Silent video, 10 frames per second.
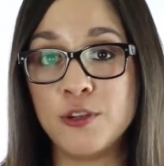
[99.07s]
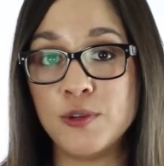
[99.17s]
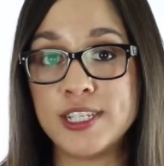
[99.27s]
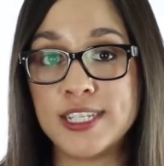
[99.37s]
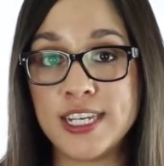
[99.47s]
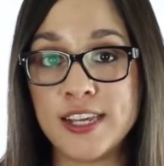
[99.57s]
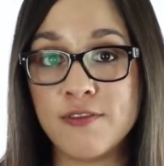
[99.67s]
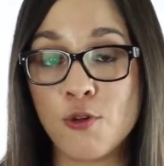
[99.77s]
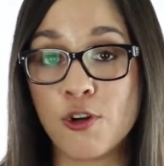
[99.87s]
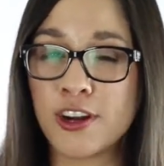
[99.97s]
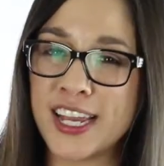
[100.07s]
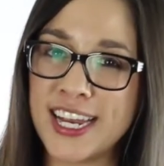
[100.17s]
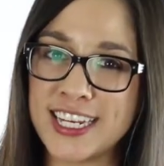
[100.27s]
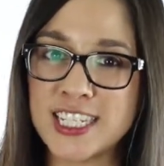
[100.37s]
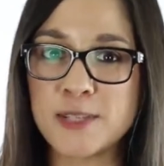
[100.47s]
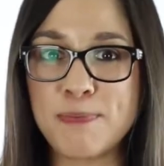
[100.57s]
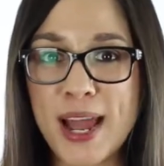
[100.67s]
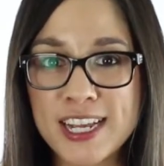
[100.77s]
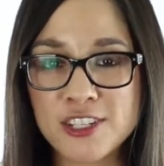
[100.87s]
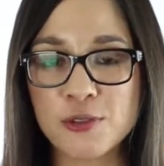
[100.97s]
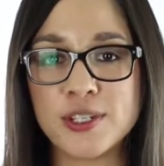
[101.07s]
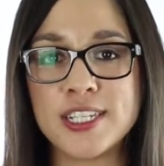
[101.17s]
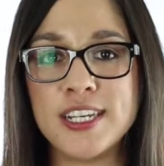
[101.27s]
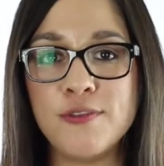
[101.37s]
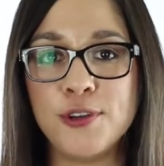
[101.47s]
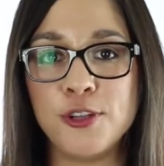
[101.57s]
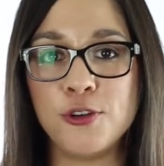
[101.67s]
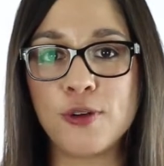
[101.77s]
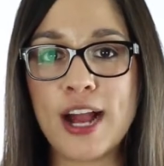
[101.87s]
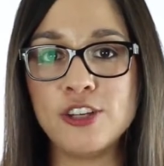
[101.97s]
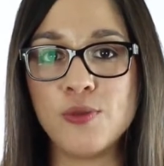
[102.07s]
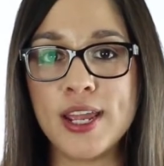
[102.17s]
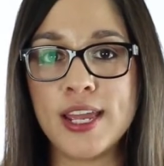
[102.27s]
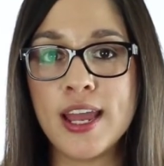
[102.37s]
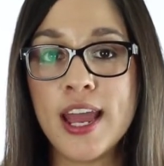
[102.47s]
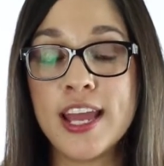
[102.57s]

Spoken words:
you receive or can expect to receive when you graduate